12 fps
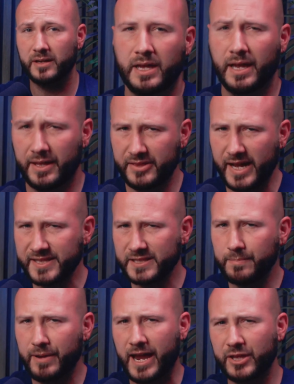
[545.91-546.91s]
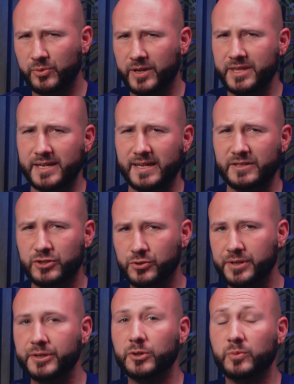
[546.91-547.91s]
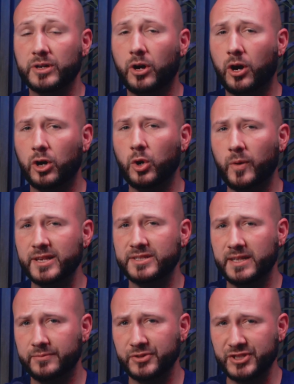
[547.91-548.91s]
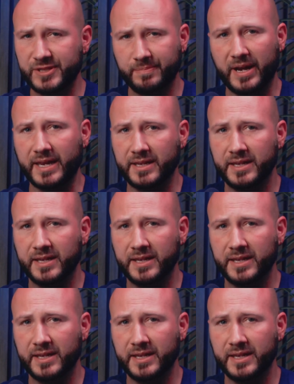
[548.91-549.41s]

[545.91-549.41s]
That's the pathway that gets triggered when ROS levels spike